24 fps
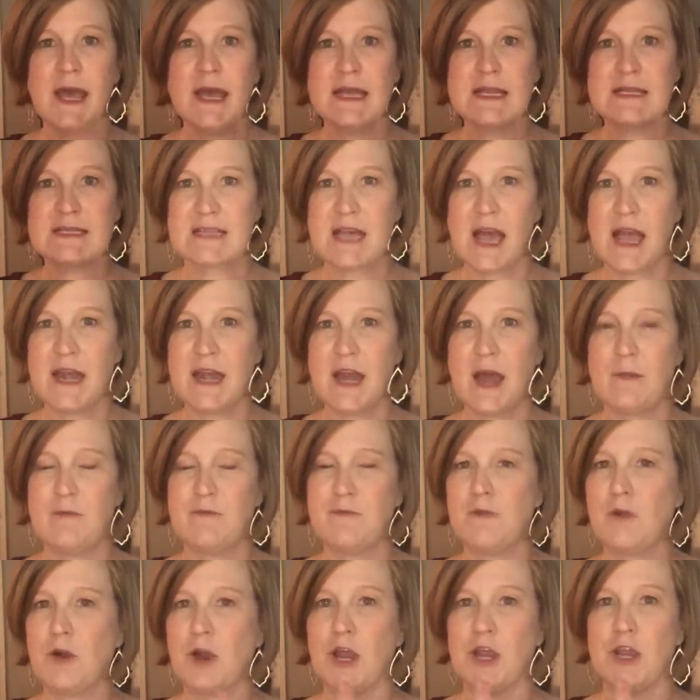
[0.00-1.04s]
Sign up
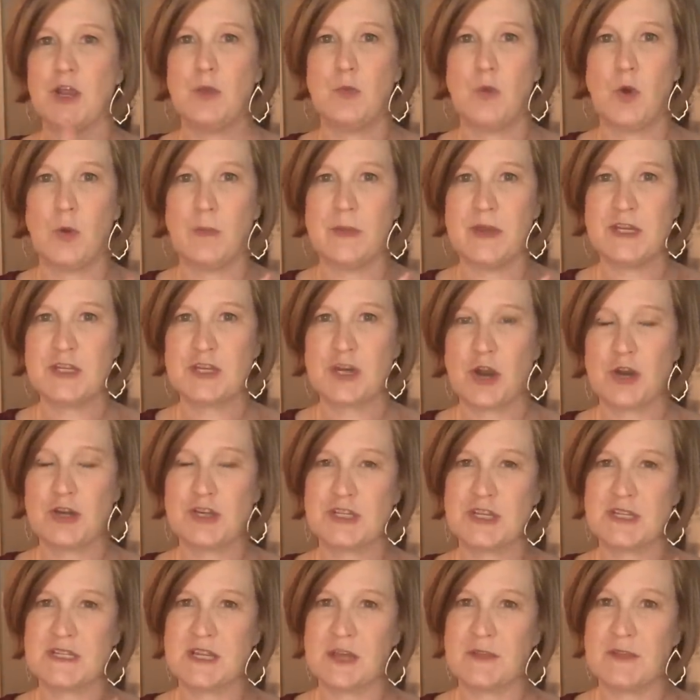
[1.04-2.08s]
for it. You won't be charged
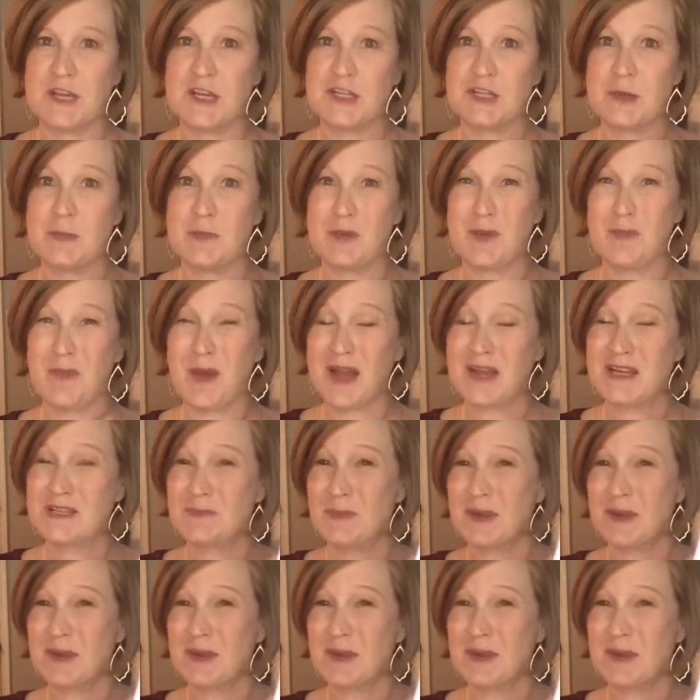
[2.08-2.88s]
until they ship your box,